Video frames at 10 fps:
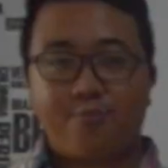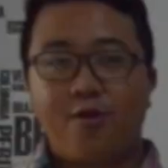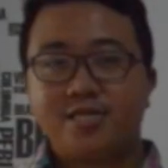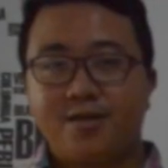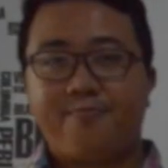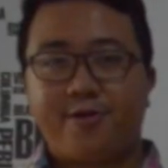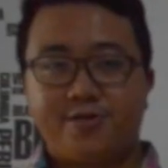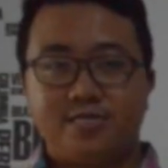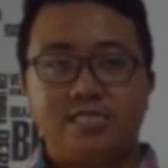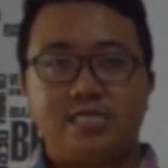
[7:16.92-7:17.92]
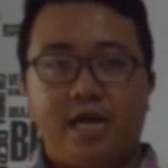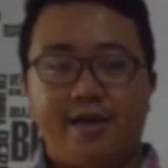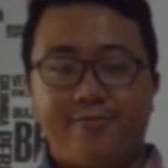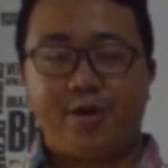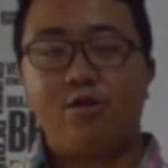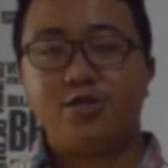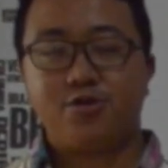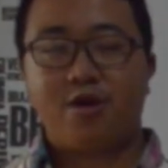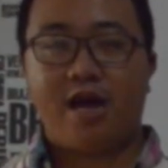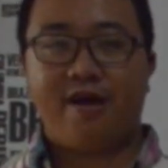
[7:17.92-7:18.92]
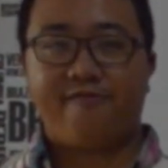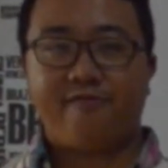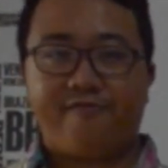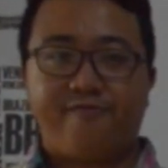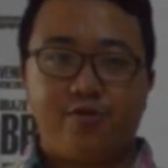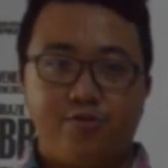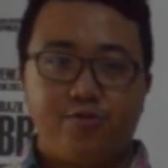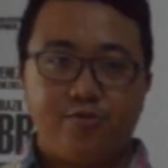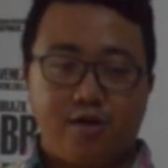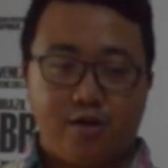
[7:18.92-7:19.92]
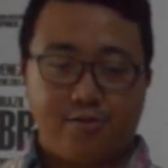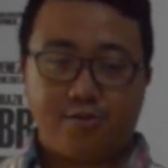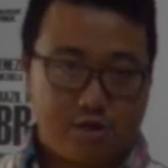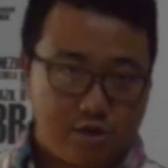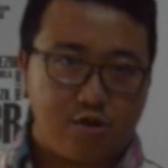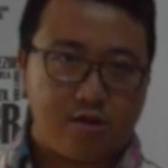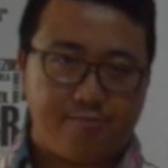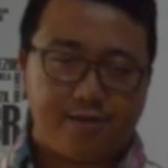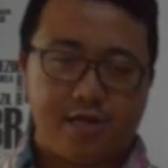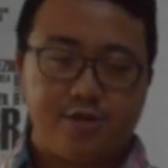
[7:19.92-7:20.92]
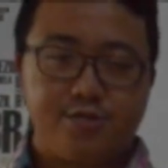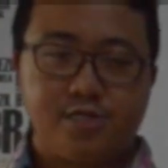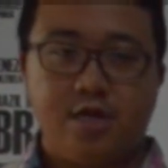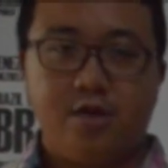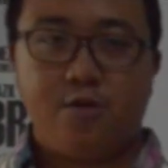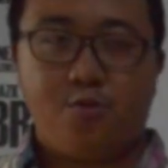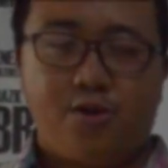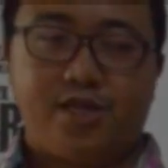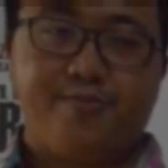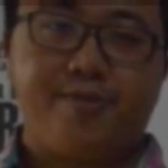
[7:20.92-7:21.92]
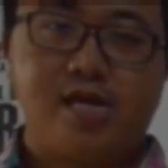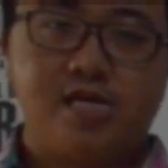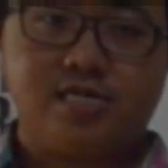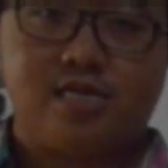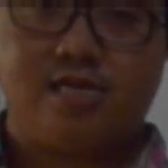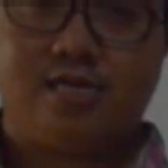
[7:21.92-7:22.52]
price comparison side, we also have a few good local players. One of the biggest